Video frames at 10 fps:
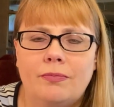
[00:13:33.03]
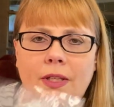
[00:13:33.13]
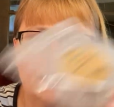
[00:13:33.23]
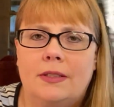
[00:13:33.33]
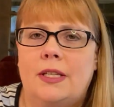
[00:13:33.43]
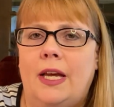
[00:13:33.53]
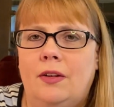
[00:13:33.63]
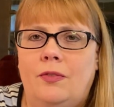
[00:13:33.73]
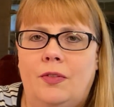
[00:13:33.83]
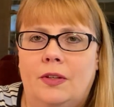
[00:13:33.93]
It's kind
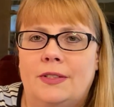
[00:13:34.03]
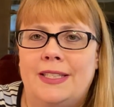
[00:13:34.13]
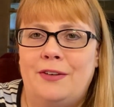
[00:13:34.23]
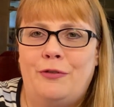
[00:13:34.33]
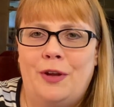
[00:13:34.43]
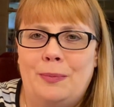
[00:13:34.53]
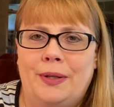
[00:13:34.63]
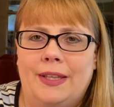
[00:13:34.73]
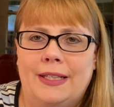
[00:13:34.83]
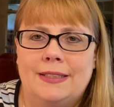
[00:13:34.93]
of the scent
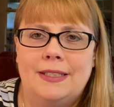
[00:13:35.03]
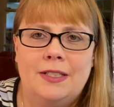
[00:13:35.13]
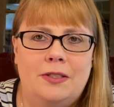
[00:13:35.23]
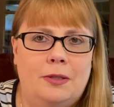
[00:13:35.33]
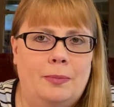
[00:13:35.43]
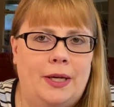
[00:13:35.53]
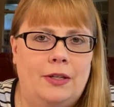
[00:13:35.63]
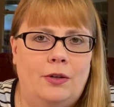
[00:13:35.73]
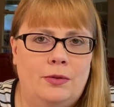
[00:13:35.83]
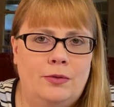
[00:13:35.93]
family that it's into my
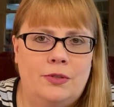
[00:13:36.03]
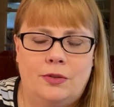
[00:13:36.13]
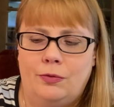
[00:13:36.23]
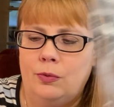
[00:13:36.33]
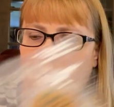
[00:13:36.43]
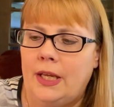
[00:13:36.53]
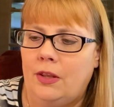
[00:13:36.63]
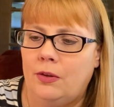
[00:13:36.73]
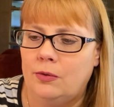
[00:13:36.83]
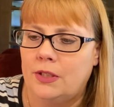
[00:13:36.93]
nose. If you like
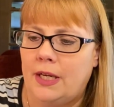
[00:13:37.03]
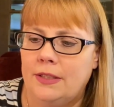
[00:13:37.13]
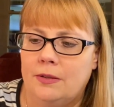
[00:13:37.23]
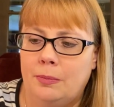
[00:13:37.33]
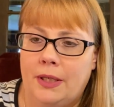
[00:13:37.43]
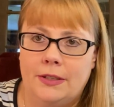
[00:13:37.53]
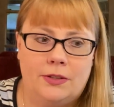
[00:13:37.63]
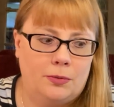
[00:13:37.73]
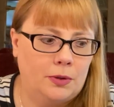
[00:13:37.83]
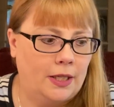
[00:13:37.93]
those kinds of
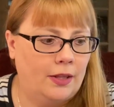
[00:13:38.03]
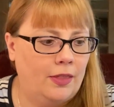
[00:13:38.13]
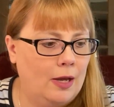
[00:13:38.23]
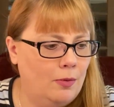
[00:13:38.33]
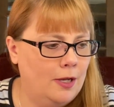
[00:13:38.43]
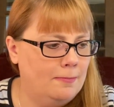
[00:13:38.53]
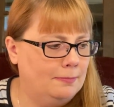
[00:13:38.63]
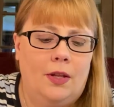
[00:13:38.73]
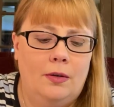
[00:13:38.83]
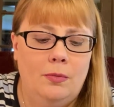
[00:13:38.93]
blends, you will like that one.
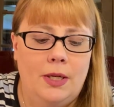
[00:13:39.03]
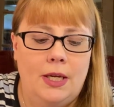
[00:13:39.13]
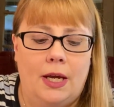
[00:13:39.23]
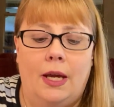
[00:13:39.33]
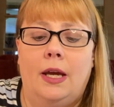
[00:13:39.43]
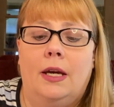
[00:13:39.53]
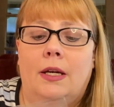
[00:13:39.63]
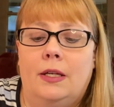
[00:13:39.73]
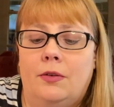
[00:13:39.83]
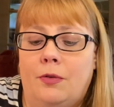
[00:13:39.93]
Then we
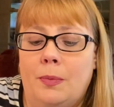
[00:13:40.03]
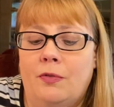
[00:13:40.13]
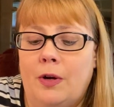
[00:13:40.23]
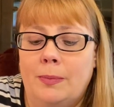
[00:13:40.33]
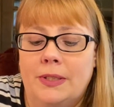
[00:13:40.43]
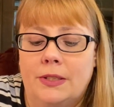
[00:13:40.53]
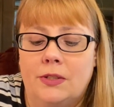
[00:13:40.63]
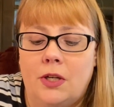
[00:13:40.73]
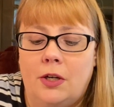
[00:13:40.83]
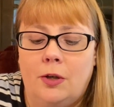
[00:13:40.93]
had from the Pharmacist's
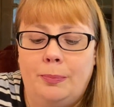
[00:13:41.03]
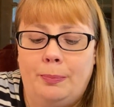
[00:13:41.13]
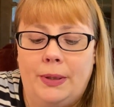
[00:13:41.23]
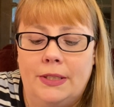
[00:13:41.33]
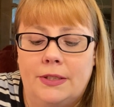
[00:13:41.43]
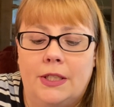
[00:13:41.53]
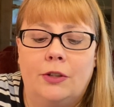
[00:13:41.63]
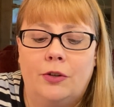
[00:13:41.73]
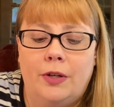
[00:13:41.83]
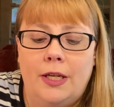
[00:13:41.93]
Daughter, Beans
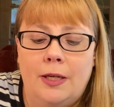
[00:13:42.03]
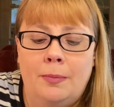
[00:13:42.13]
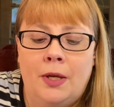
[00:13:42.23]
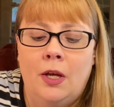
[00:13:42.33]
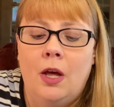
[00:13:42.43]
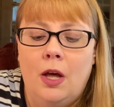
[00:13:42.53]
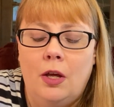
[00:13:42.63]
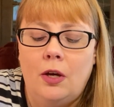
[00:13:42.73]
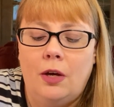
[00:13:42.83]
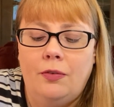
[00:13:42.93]
and Cream,
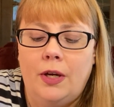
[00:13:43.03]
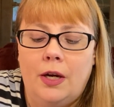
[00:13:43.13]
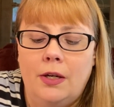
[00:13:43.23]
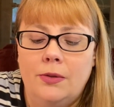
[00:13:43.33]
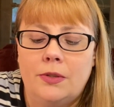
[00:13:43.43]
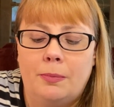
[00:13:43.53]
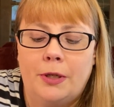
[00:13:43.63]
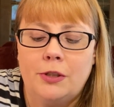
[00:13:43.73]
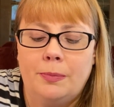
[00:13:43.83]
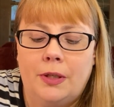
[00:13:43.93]
Coffee House,
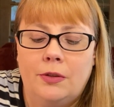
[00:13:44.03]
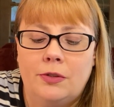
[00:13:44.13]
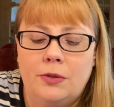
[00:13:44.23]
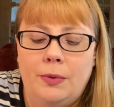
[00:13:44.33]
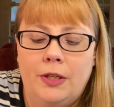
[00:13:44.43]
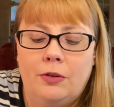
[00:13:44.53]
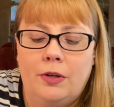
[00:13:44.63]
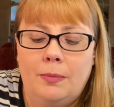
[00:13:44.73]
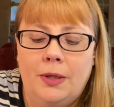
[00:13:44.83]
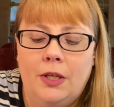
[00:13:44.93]
Marshmallow, Sweet and
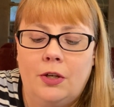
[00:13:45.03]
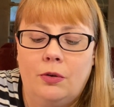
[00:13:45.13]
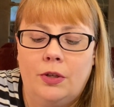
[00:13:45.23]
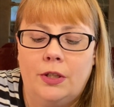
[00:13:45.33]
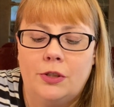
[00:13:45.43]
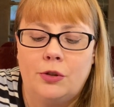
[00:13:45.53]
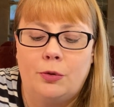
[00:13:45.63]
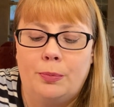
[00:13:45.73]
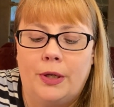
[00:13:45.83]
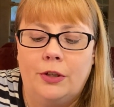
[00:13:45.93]
Creamy, Coconut
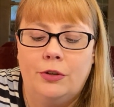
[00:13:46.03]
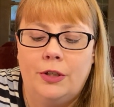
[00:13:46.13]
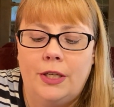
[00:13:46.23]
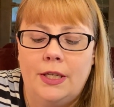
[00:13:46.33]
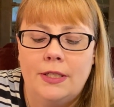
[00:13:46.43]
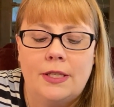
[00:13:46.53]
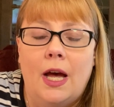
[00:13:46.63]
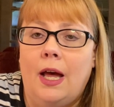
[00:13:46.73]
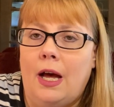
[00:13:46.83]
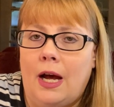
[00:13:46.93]
Shortbread Cookies.
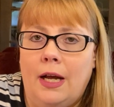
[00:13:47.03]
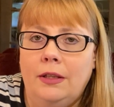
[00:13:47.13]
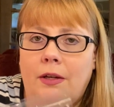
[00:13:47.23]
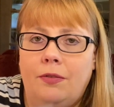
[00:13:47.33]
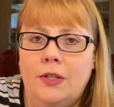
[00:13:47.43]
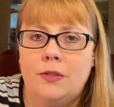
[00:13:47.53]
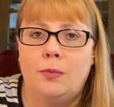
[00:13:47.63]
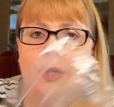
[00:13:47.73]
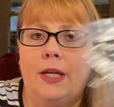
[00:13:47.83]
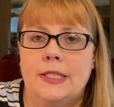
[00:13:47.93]
I love this
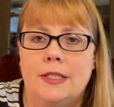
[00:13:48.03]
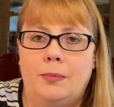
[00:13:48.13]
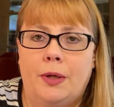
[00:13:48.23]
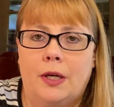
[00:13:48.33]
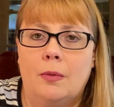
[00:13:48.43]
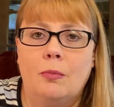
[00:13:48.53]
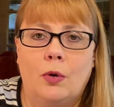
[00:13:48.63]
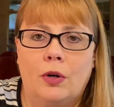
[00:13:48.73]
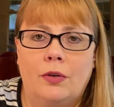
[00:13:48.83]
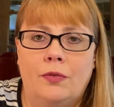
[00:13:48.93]
one. I did pick up
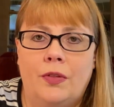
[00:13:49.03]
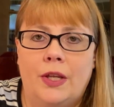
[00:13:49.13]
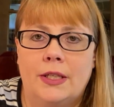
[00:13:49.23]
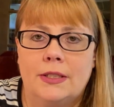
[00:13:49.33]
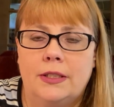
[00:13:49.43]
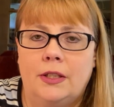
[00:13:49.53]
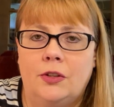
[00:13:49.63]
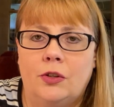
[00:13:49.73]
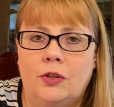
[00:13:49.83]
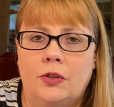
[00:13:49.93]
more of this in
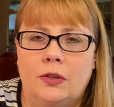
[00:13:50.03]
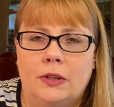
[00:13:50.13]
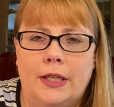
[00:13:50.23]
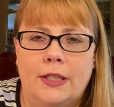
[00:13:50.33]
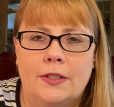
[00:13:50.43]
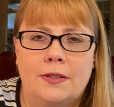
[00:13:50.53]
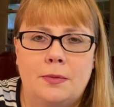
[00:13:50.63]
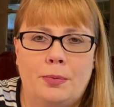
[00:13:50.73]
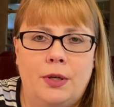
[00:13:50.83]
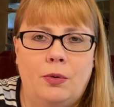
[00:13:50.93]
her
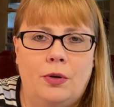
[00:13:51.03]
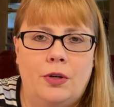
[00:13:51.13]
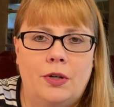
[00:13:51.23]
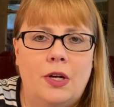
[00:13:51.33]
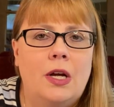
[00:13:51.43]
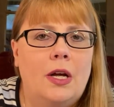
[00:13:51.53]
latest pre-order.